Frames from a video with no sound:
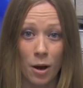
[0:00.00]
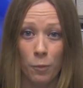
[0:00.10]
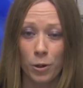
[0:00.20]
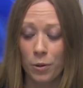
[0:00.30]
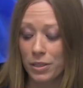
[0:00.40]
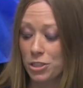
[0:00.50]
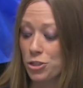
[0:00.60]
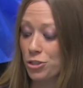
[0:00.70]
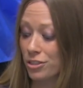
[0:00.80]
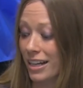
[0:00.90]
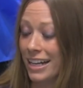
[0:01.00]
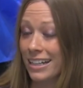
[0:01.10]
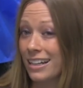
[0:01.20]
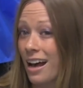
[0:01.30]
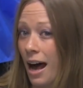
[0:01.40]
we're going to
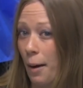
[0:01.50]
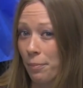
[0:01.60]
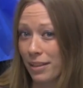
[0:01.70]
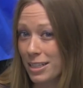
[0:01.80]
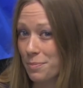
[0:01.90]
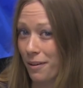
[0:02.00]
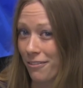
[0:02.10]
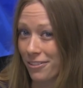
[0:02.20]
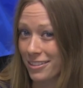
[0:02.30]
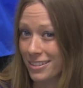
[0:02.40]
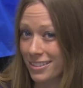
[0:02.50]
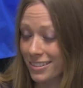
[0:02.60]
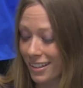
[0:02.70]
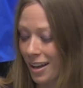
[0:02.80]
train a place preference.